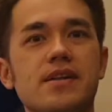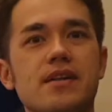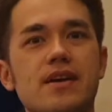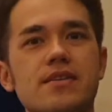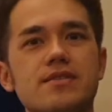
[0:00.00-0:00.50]

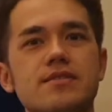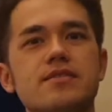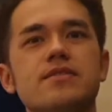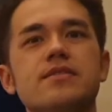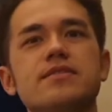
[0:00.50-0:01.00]

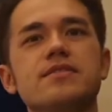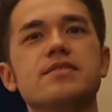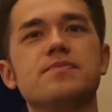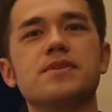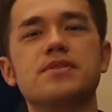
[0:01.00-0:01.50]
Class, this
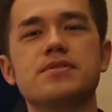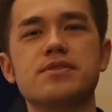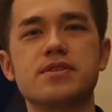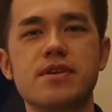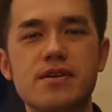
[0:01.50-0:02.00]
is Mr.
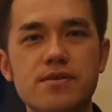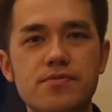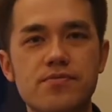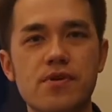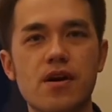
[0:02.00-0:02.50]
Snyder
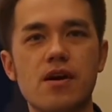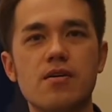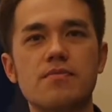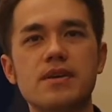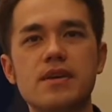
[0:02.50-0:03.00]

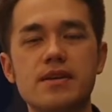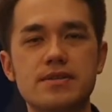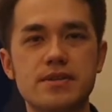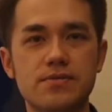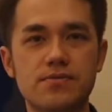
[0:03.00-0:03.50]
from
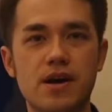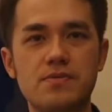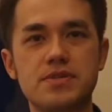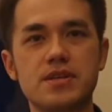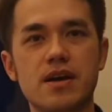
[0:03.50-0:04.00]
ESL
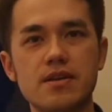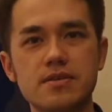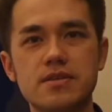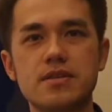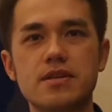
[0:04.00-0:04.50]
5
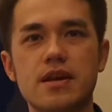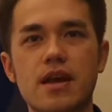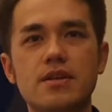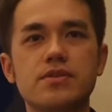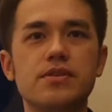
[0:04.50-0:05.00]
Science,
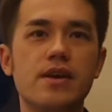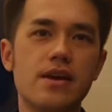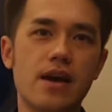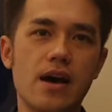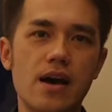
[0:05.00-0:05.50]
and
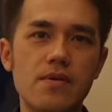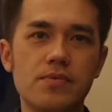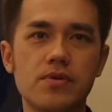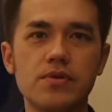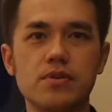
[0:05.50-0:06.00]
today I am
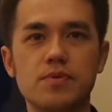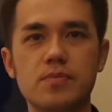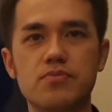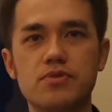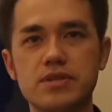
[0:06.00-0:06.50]
going to be
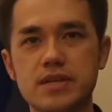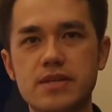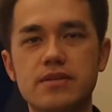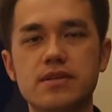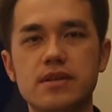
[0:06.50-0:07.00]

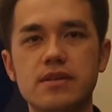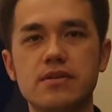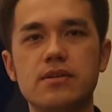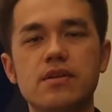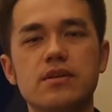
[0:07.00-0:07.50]
presenting
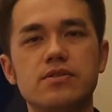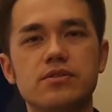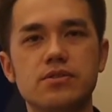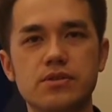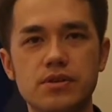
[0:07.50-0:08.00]

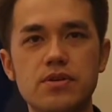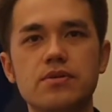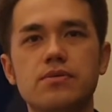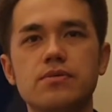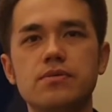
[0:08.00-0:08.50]
to
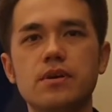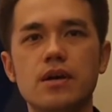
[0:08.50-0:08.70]
you